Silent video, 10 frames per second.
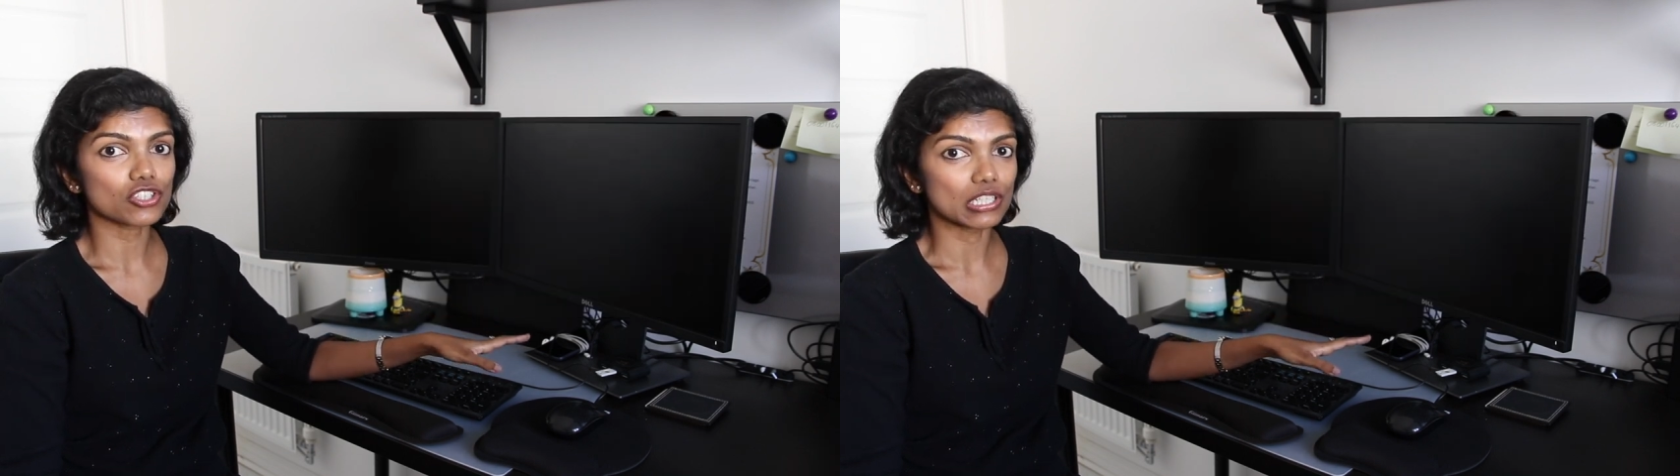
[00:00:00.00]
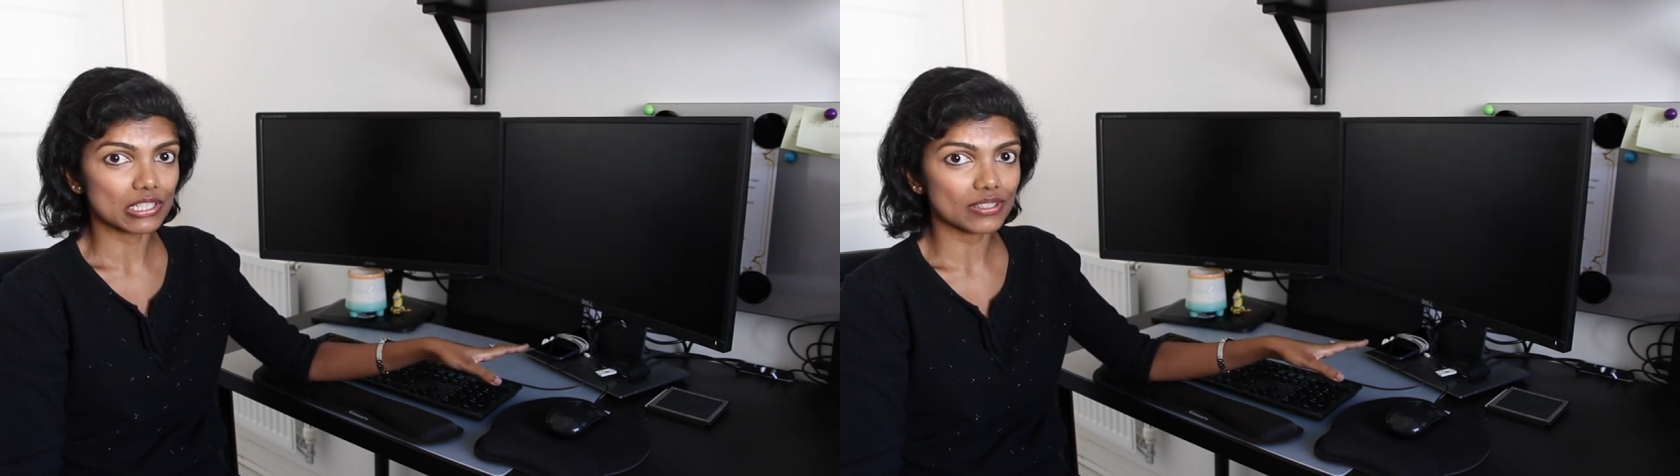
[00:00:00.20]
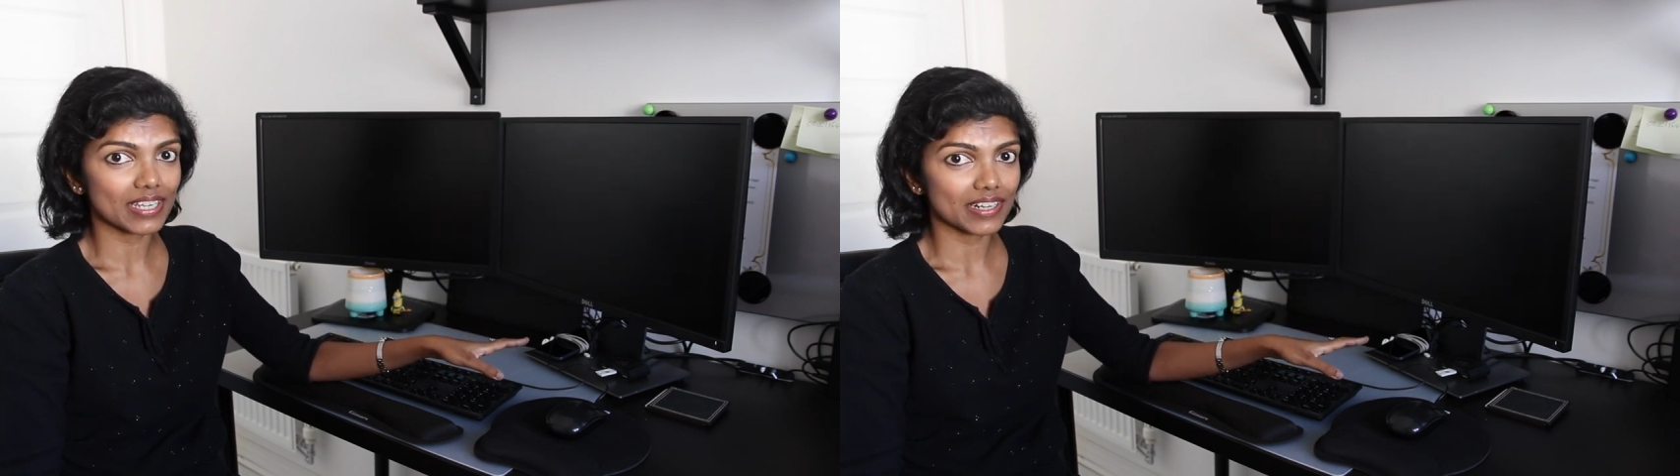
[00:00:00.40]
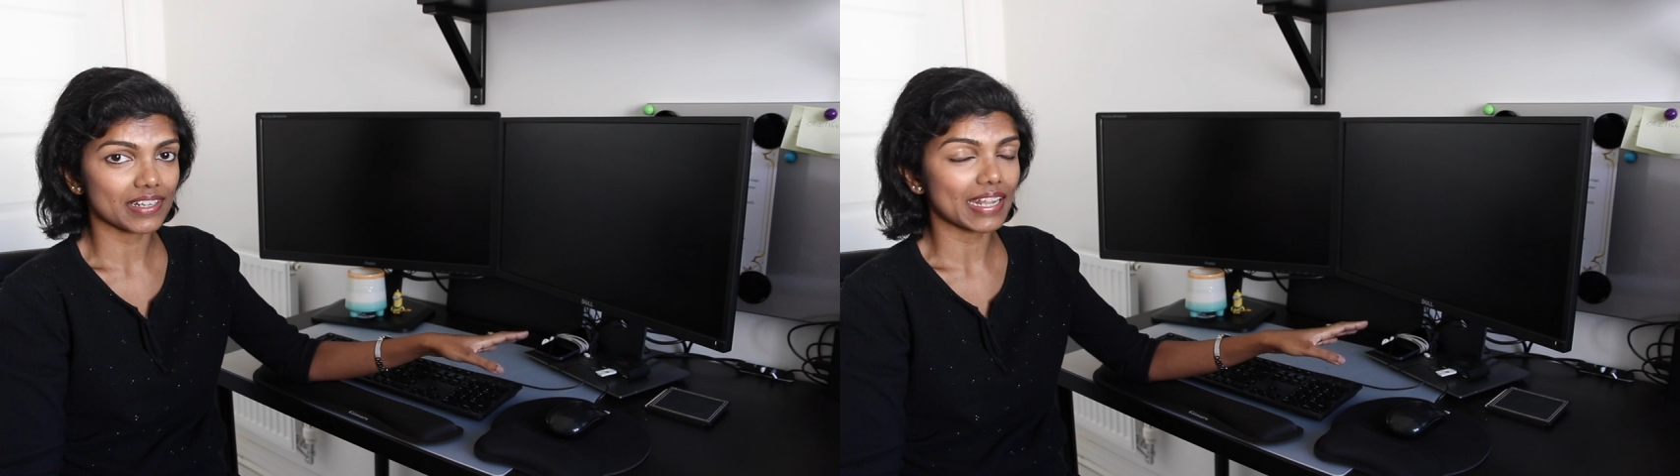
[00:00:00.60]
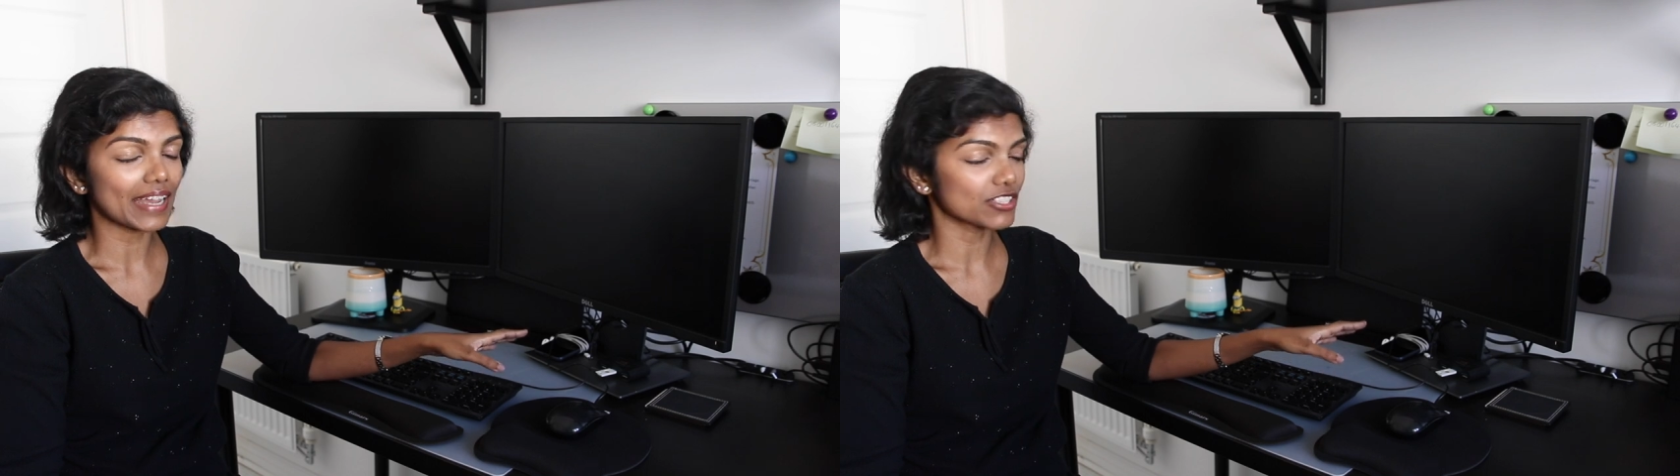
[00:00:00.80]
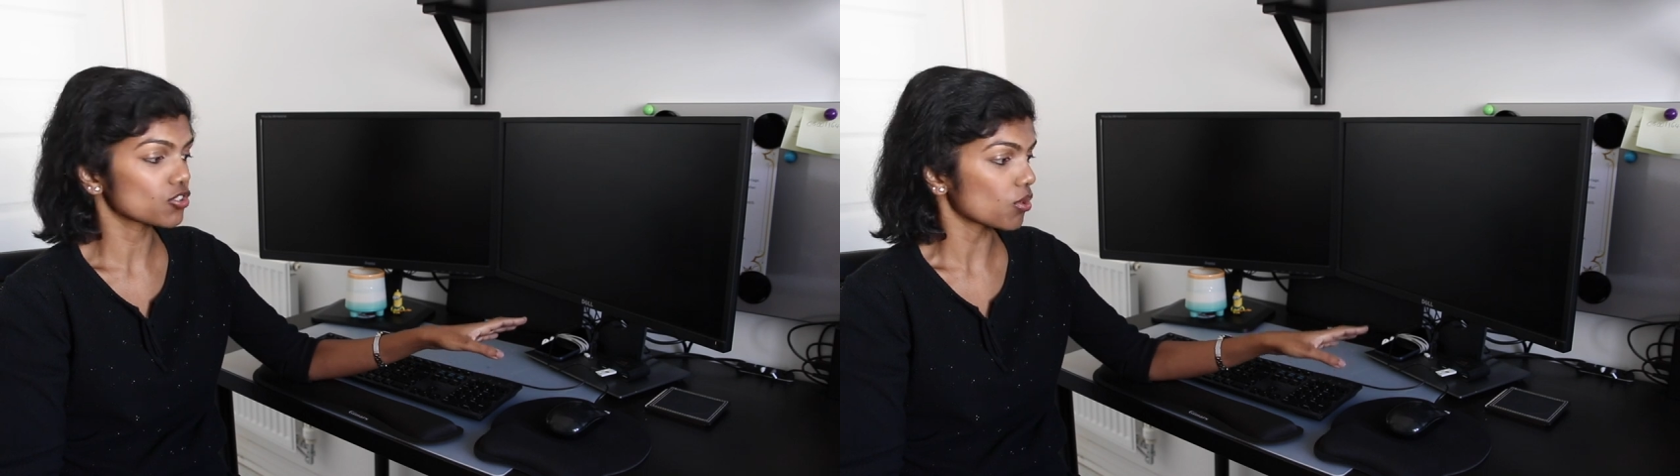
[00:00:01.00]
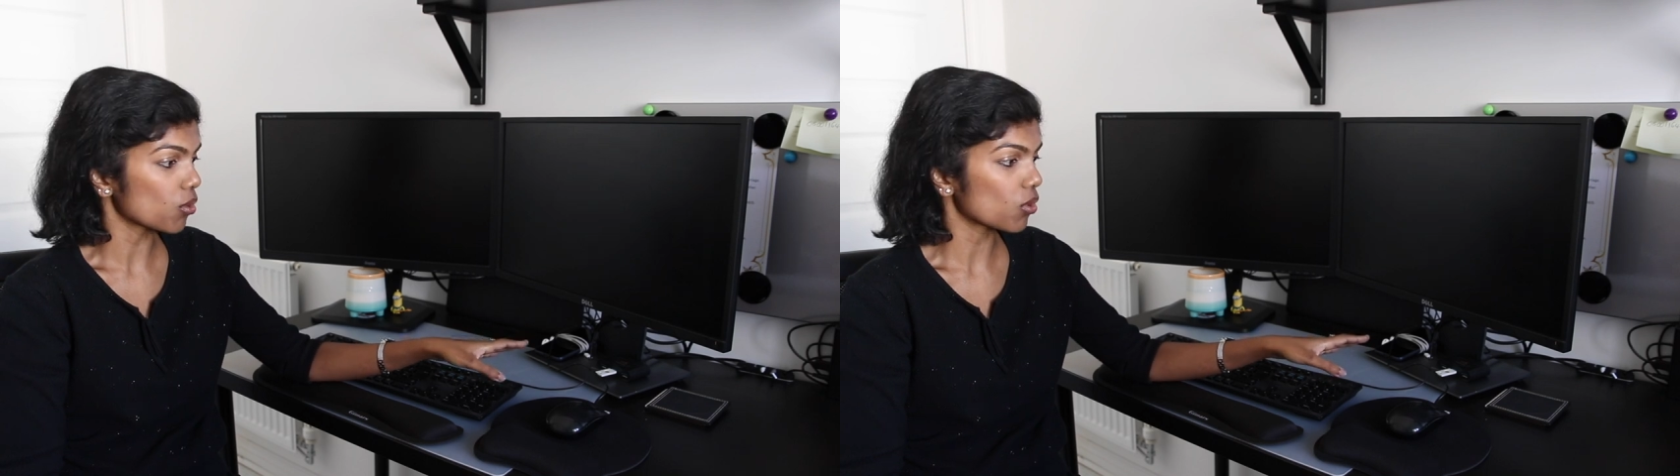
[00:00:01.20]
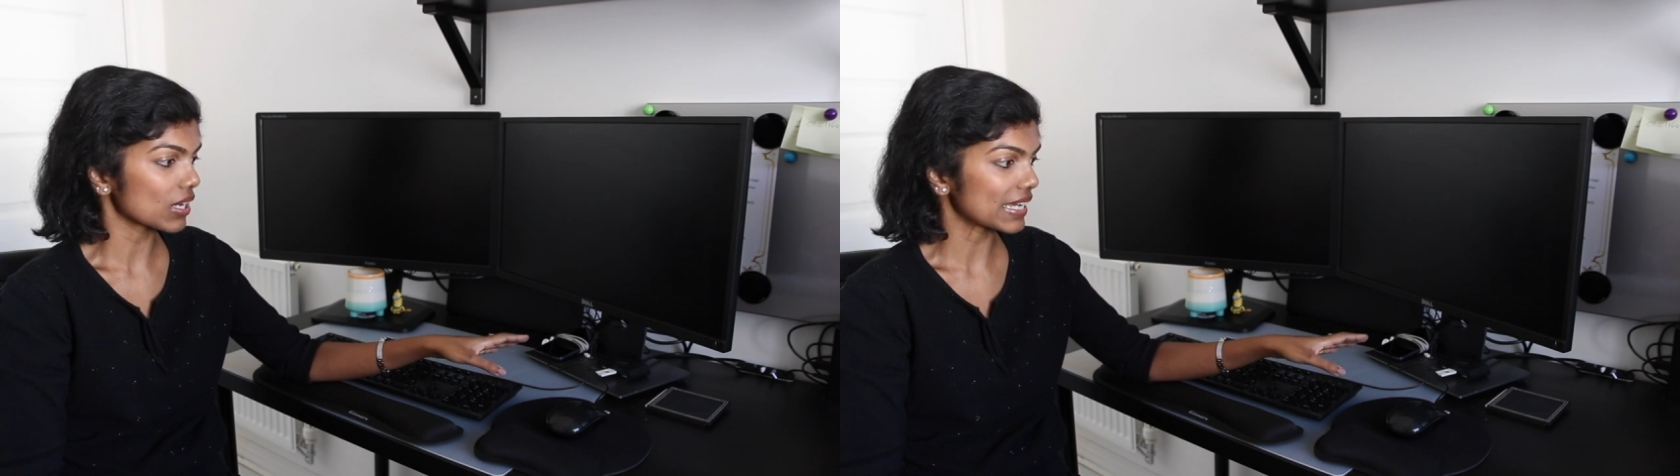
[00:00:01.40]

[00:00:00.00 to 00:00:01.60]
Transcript: to look at it at all.